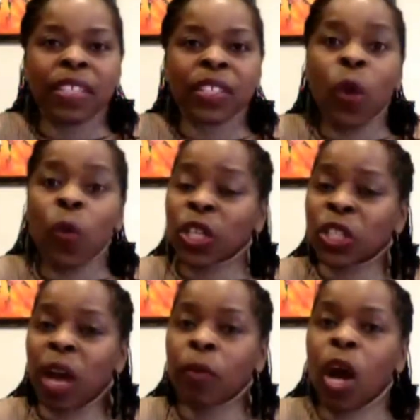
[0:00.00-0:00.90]
presenting a
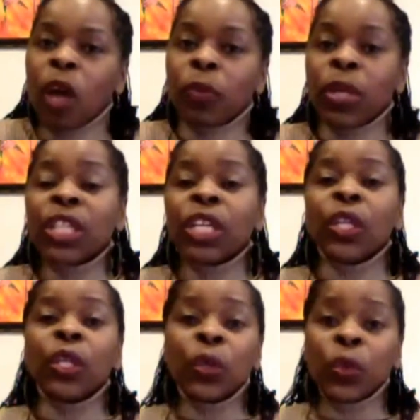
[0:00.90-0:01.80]
workshop called
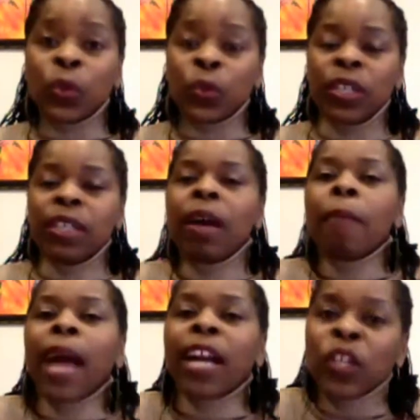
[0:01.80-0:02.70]
Putting the You
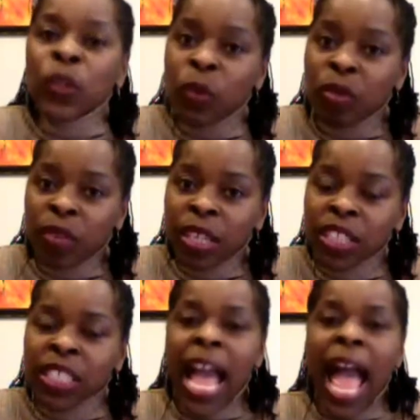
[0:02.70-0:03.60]
Back in Youth
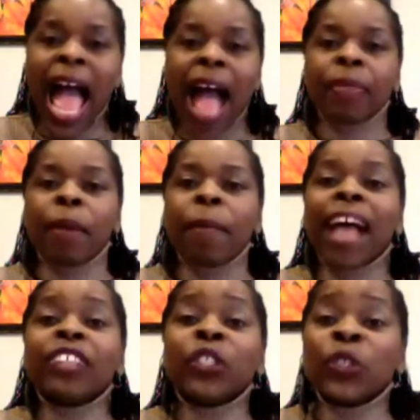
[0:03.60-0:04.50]
Reach at
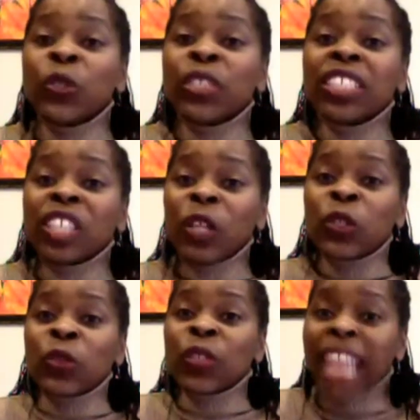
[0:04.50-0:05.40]
the Massachusetts
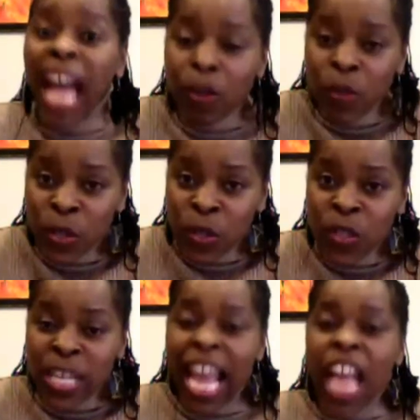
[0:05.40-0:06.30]
Cultural
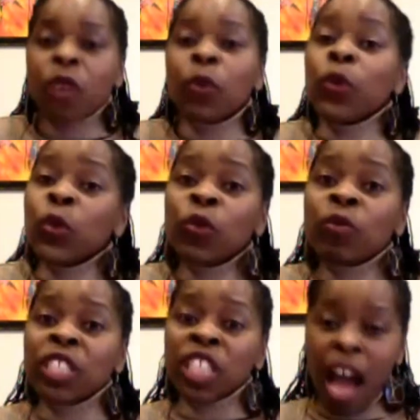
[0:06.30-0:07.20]
Council's annual
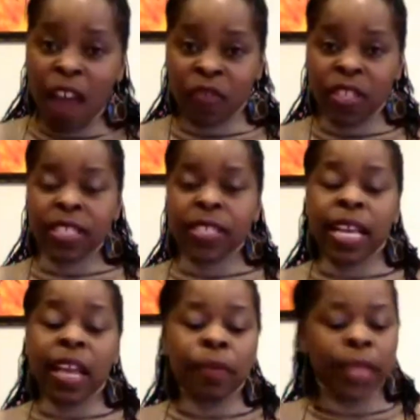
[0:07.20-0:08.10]
Youth Reach Conference.
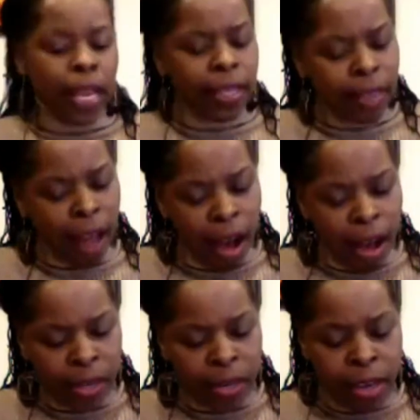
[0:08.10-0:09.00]
It's taking place
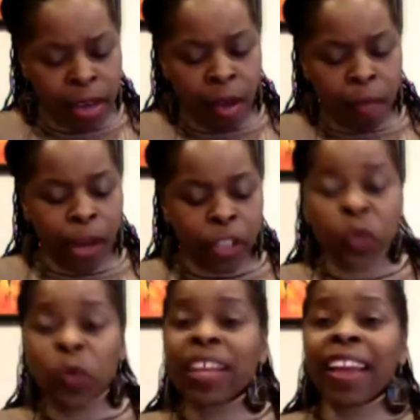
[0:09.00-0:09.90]
on
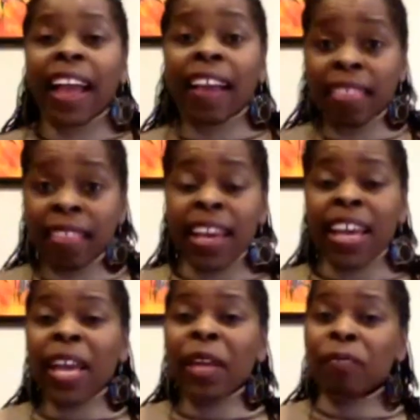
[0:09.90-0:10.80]
March 28th
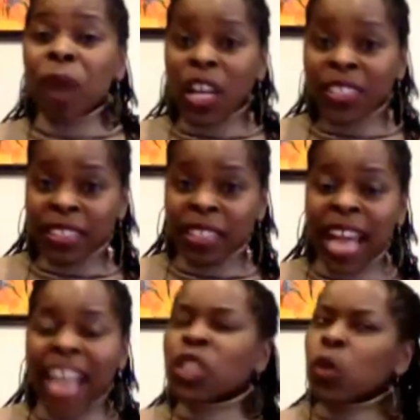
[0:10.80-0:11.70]
in
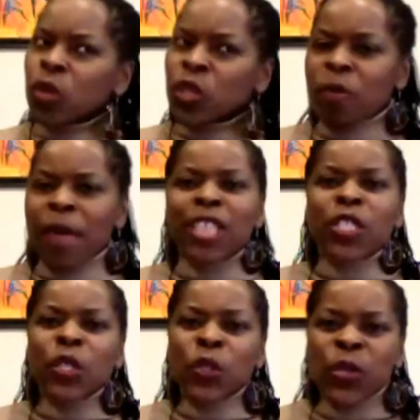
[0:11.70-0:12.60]
Boston, actually in Worcester,
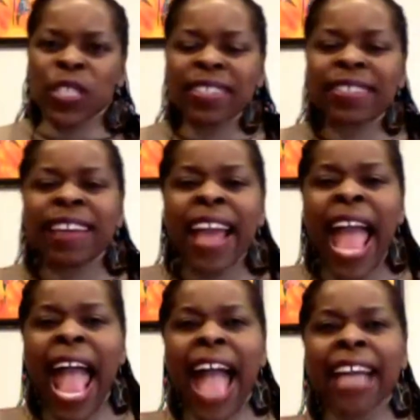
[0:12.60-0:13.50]
Massachusetts.
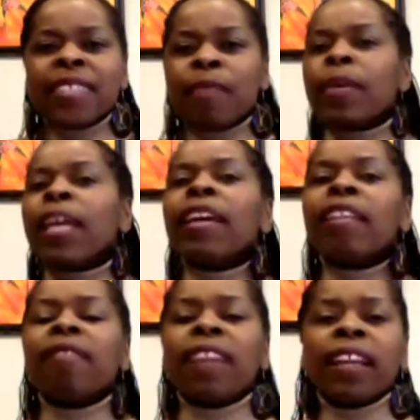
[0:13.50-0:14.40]
And it's a
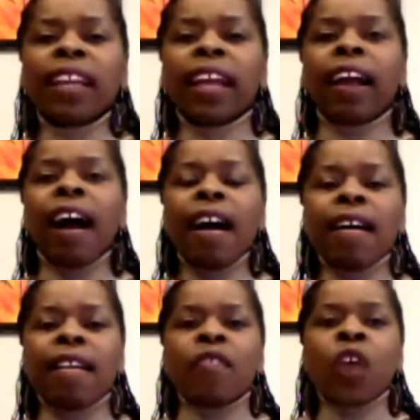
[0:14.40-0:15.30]
big convening
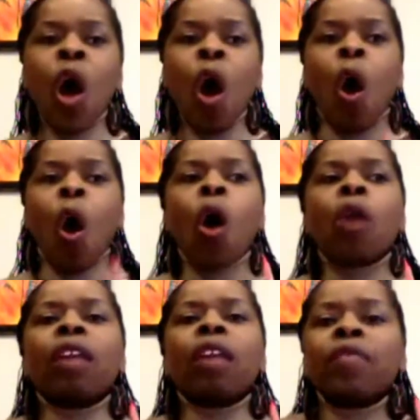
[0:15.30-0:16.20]
of
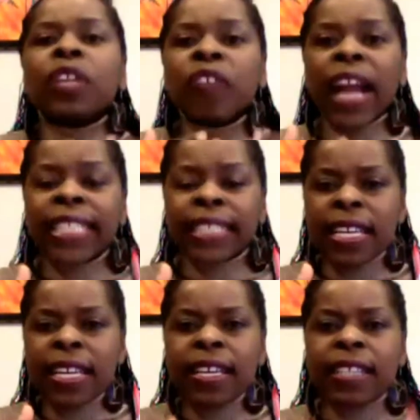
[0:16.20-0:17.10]
all of the
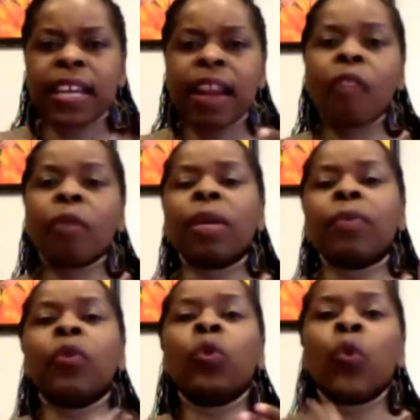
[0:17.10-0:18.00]
grantees and other
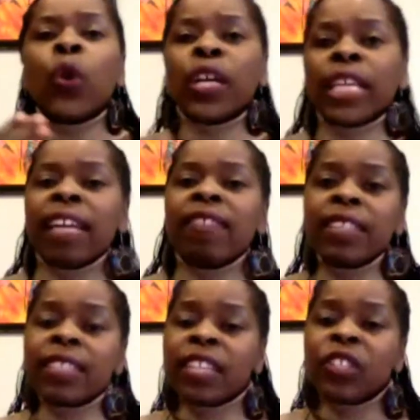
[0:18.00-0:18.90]
people who work
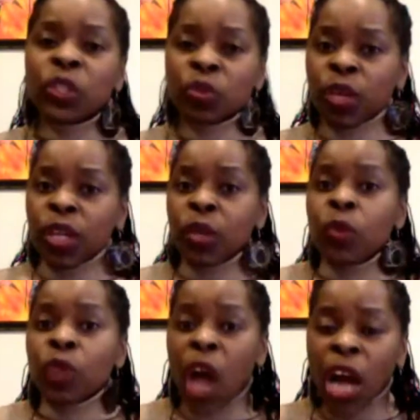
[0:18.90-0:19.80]
in this industry, in
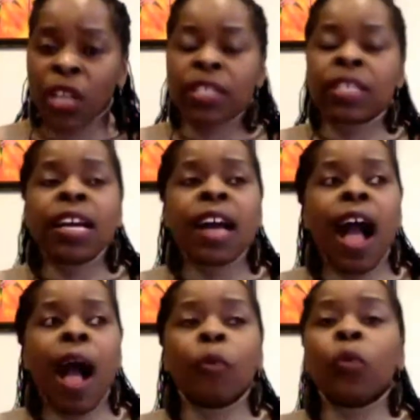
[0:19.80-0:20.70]
the youth arts,
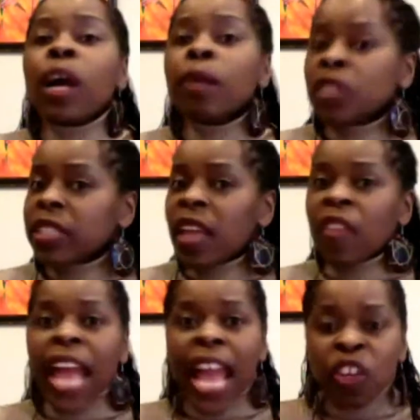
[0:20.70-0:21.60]
who come
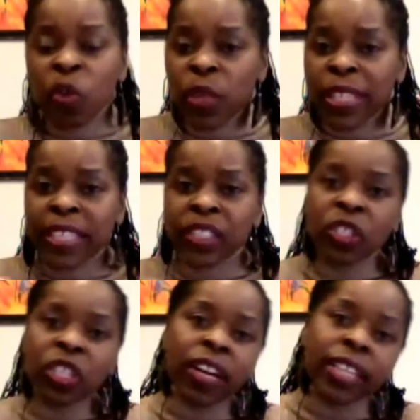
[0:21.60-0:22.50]
together
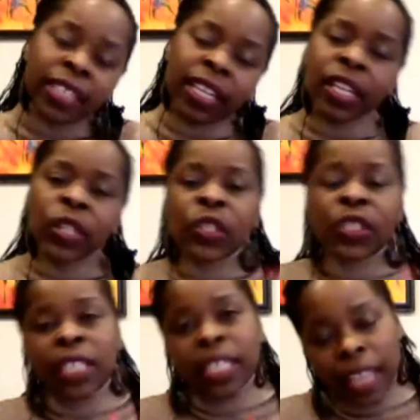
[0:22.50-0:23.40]
annually to share
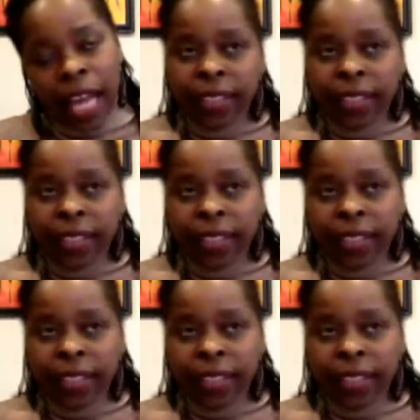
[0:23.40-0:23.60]
ideas,